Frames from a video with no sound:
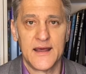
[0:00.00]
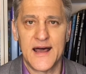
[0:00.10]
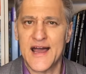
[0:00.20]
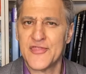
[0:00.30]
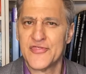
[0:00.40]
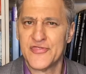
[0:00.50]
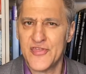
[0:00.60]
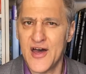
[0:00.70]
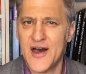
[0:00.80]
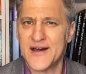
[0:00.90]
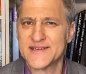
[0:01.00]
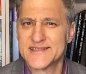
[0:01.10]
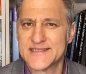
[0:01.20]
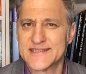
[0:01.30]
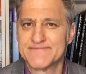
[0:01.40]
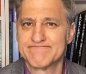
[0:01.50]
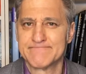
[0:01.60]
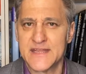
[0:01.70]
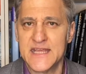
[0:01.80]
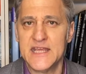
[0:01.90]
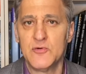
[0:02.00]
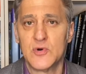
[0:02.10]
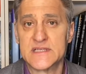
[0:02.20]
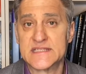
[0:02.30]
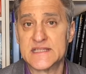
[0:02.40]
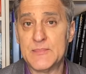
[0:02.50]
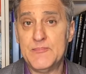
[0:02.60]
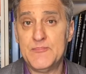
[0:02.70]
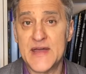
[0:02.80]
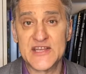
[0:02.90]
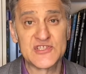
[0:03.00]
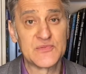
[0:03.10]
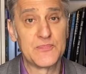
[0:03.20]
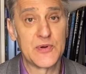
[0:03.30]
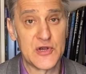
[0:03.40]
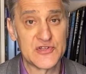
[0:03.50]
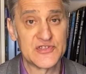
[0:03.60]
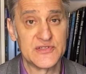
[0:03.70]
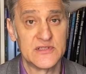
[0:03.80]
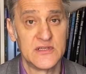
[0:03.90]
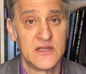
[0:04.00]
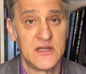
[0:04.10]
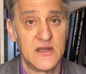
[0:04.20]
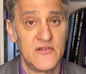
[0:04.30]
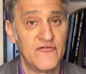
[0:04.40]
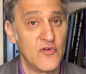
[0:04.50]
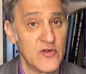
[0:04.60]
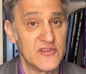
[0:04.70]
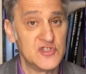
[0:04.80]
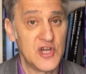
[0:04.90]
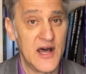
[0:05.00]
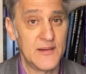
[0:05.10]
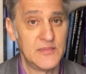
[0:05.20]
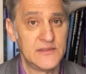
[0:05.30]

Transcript: I thought he was the best person for the job.